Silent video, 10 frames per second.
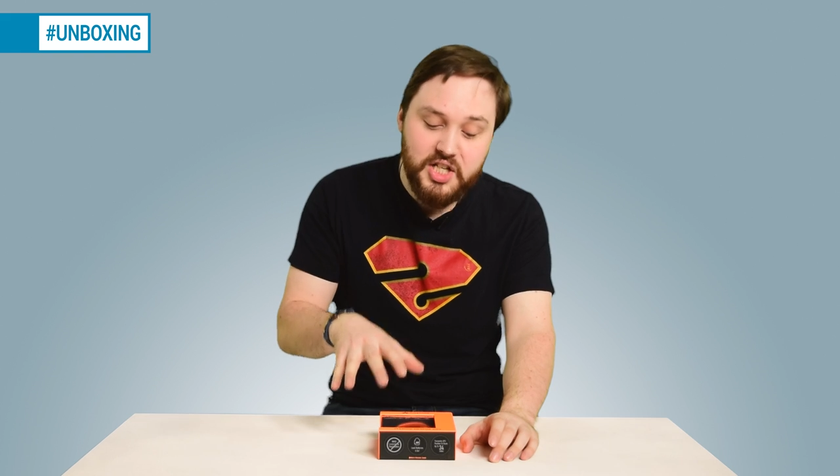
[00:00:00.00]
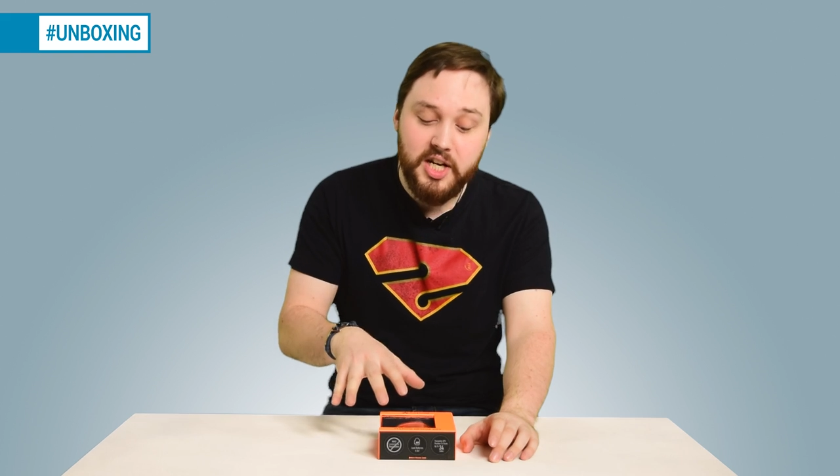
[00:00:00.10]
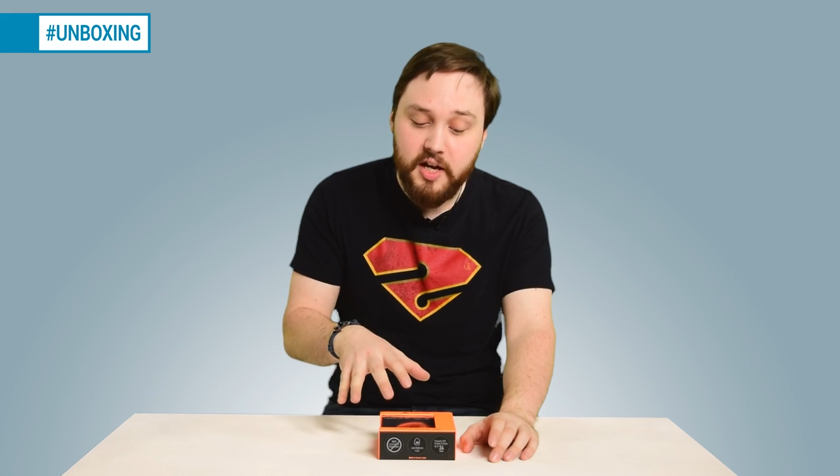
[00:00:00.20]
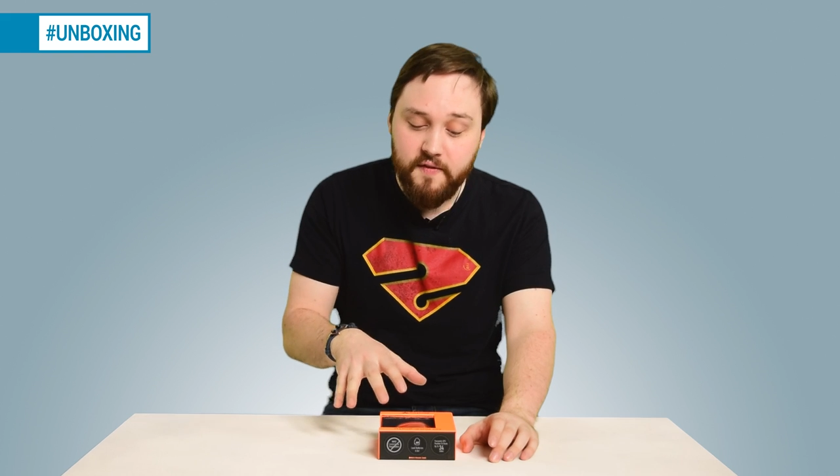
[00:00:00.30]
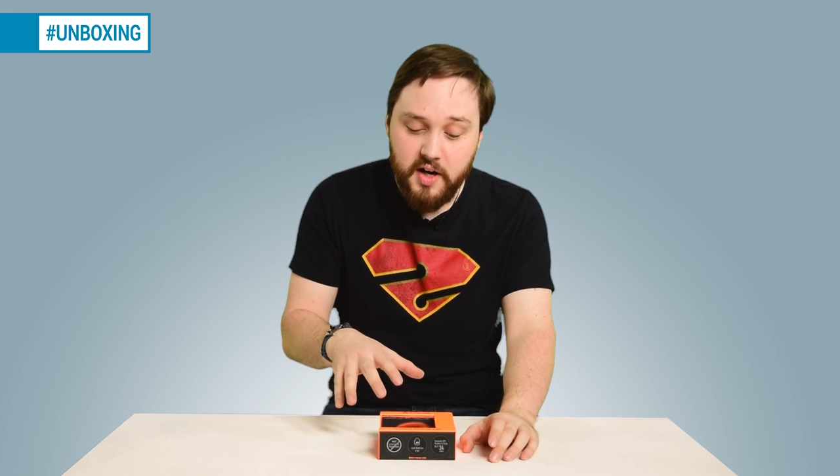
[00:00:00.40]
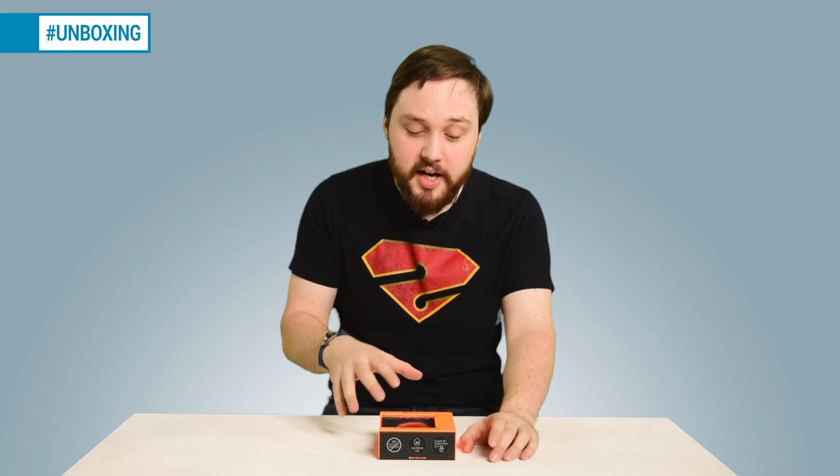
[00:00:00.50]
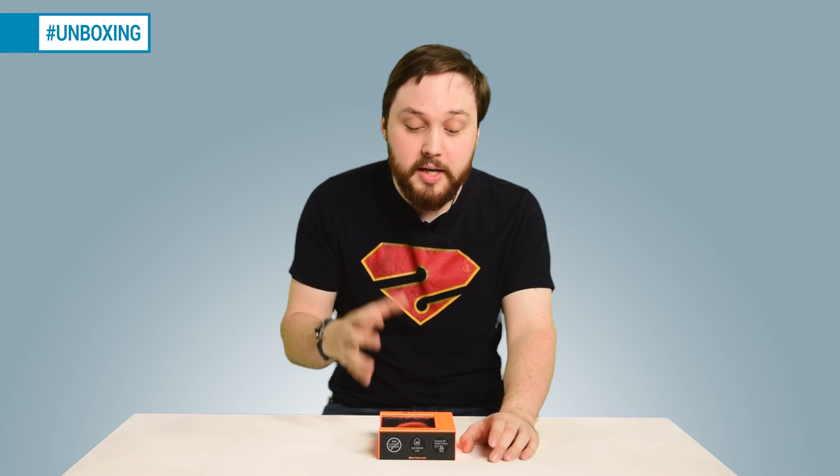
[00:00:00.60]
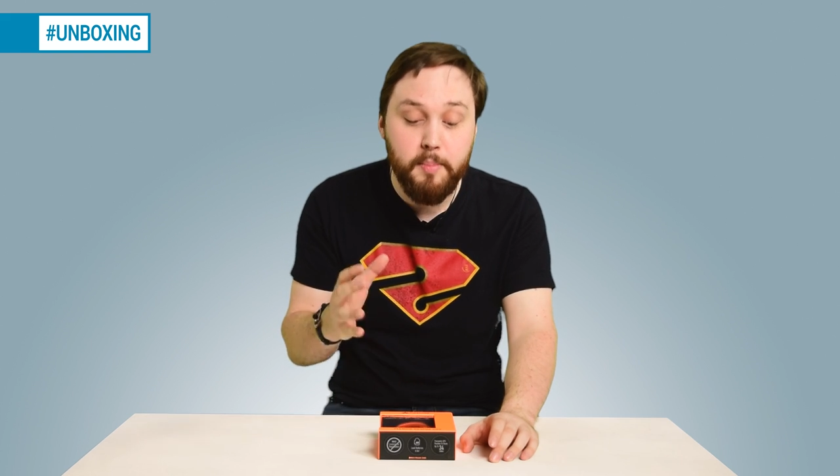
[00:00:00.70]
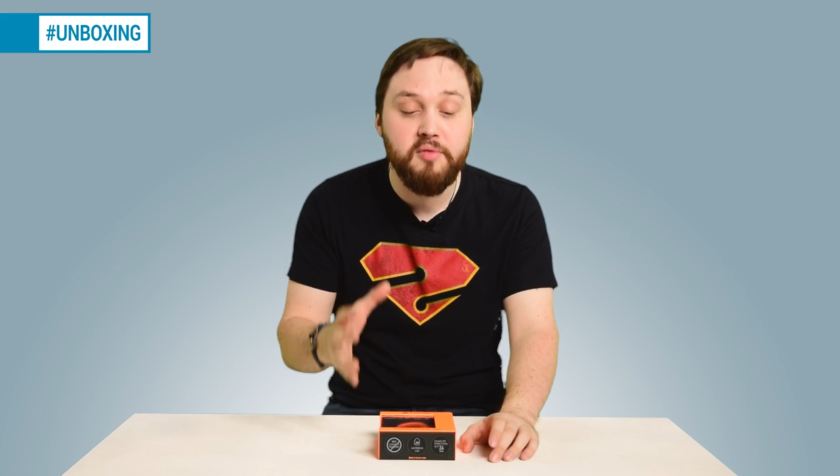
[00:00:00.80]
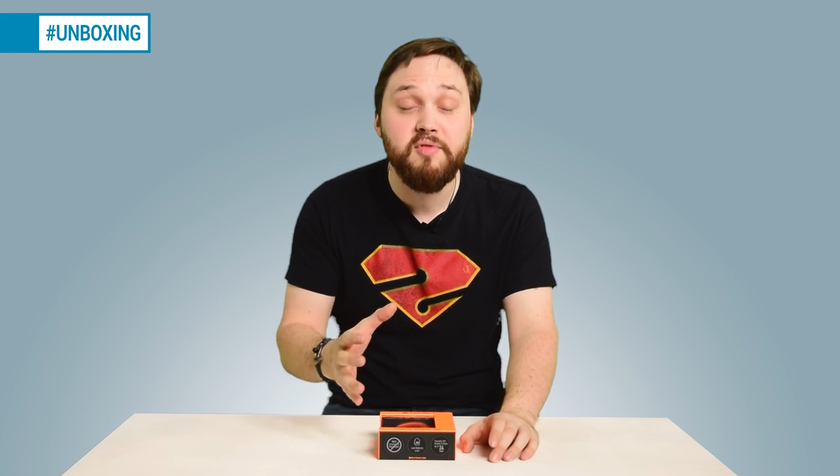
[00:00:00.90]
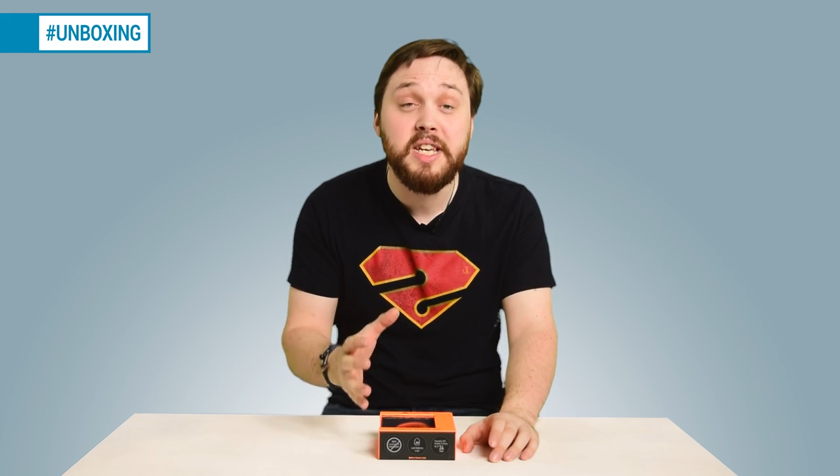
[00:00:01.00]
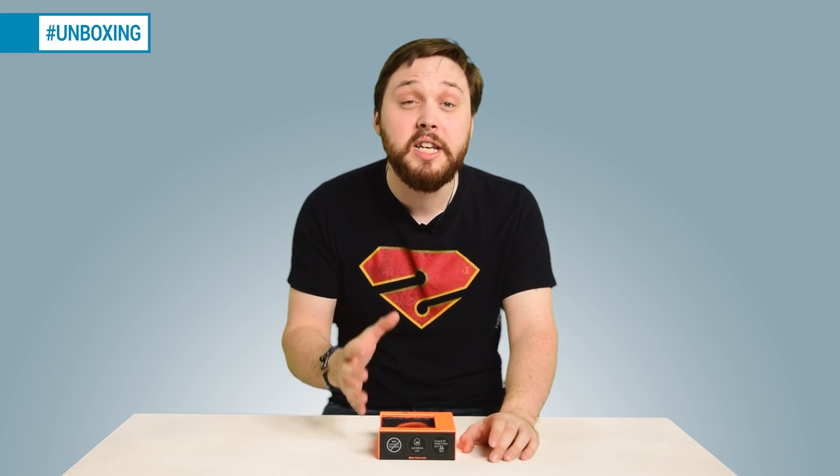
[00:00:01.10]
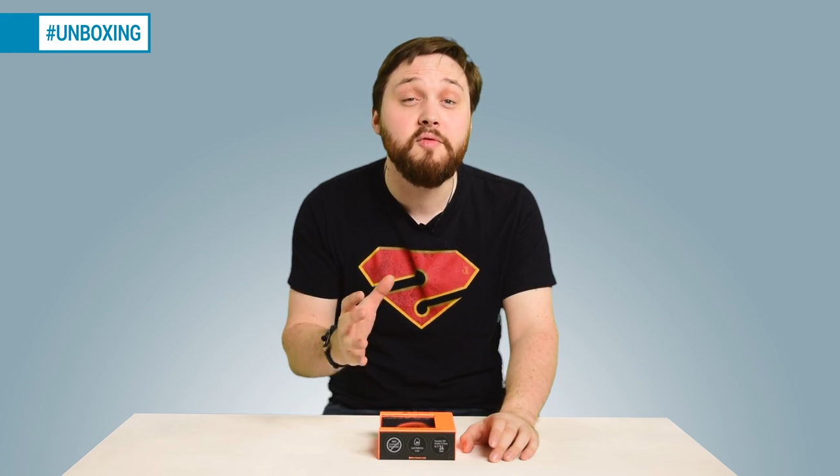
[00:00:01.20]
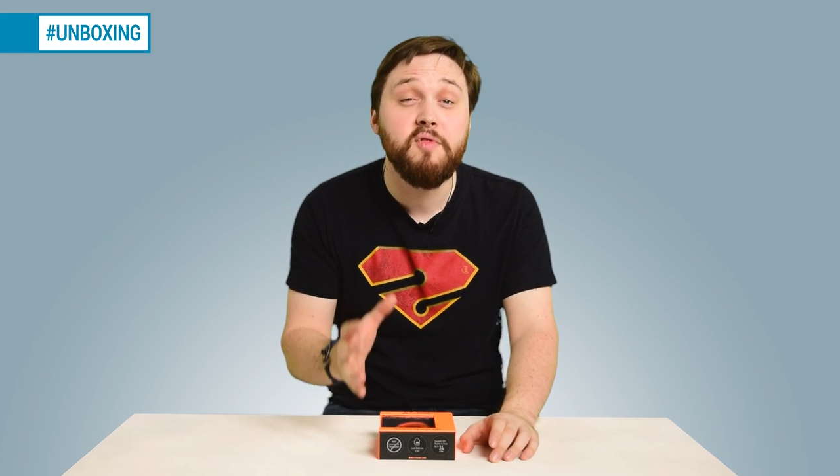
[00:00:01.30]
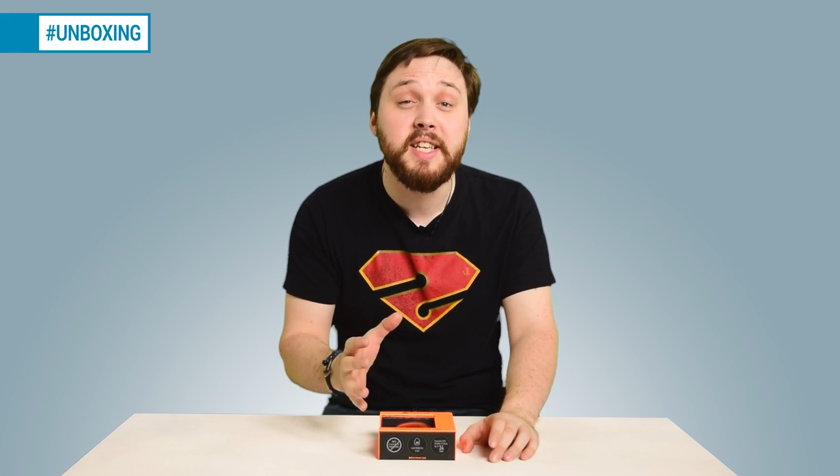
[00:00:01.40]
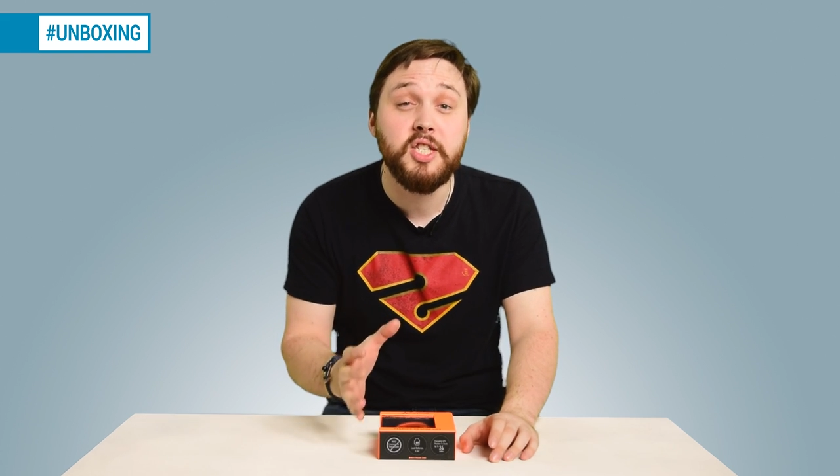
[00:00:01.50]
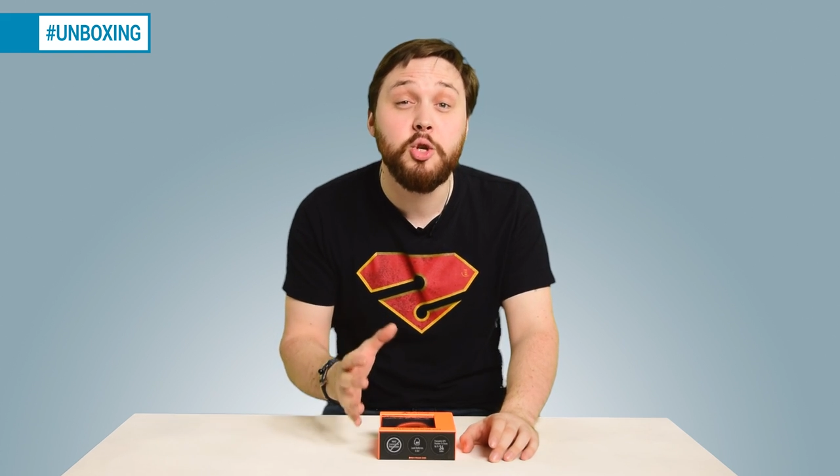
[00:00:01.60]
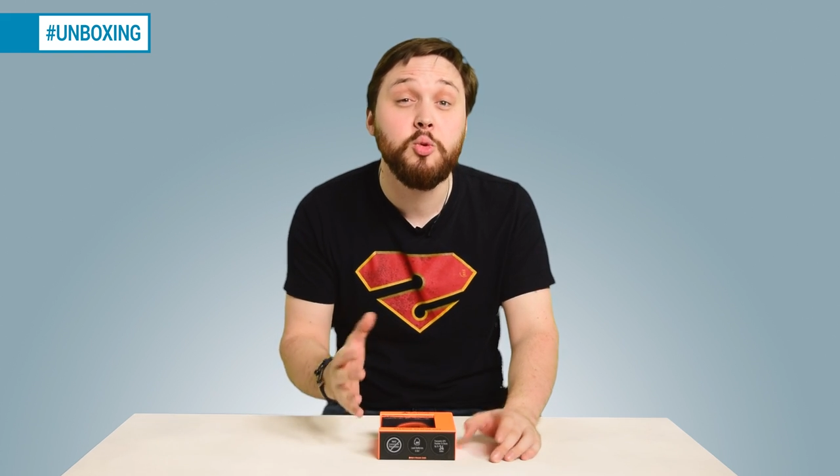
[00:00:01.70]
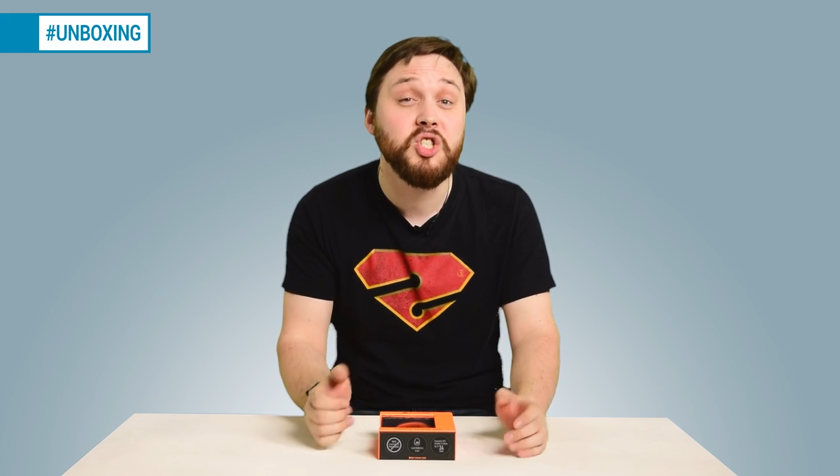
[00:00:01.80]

Lifeline Marine Rescue